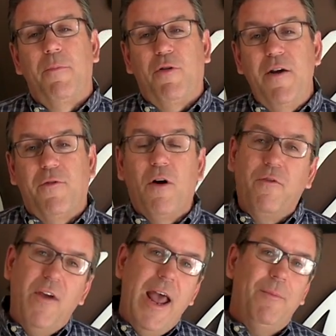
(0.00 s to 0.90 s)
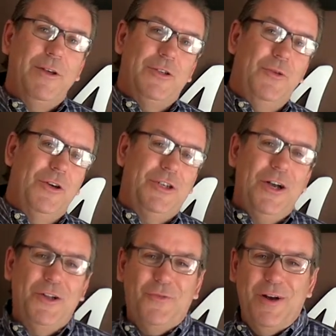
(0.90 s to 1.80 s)
Pray for our families who are
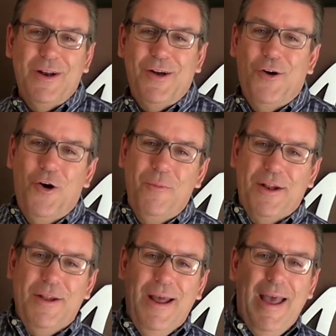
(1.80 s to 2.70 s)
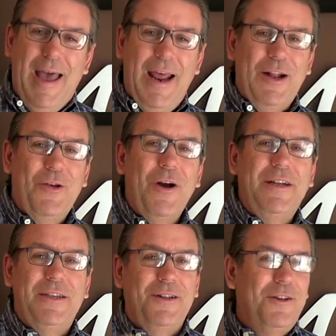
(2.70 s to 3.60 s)
sheltering at home and
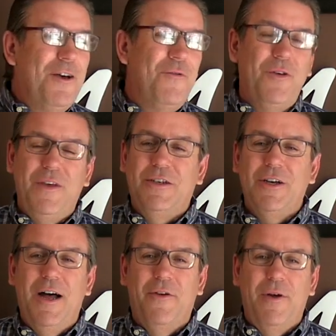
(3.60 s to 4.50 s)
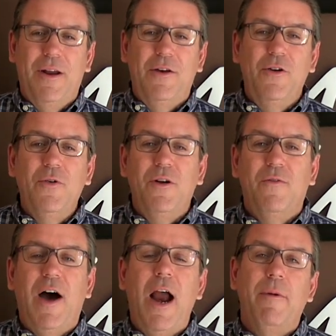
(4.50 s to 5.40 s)
learning to live with each other in a new
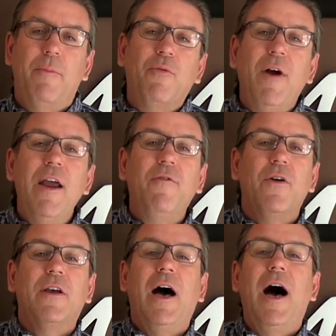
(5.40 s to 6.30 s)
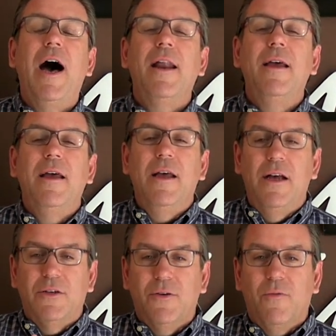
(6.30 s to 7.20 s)
environment. Pray for God
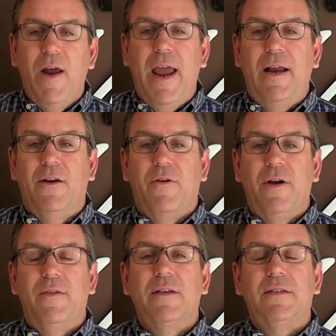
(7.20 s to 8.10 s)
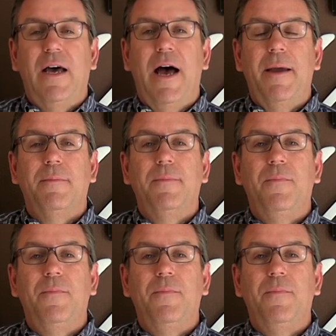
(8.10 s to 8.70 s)
to reign during this time.